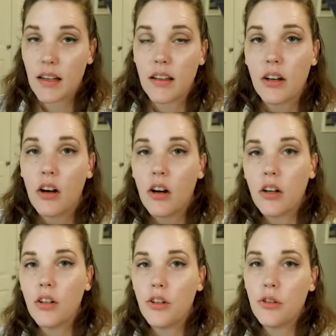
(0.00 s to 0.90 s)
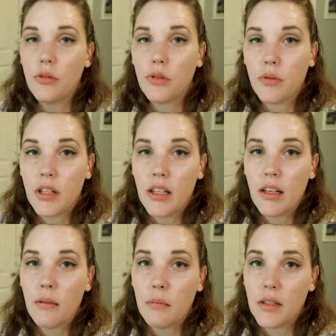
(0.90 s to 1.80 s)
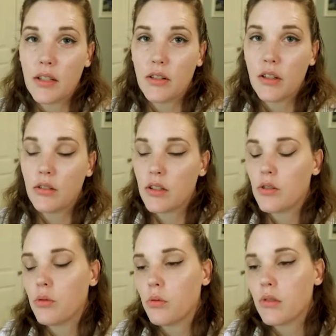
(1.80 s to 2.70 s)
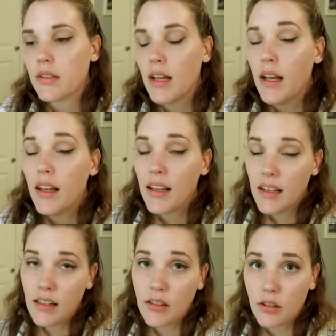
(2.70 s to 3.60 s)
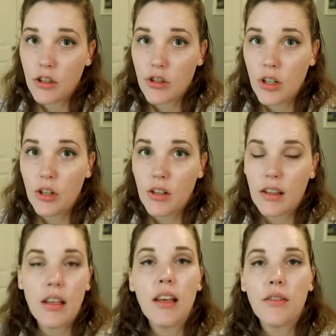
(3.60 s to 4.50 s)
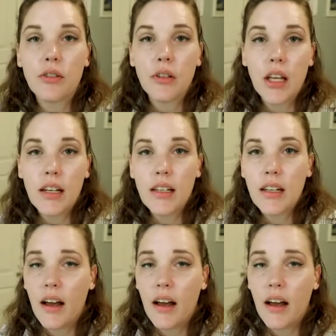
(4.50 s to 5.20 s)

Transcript: There are new 3D materials and tools in Illustrator that they have created.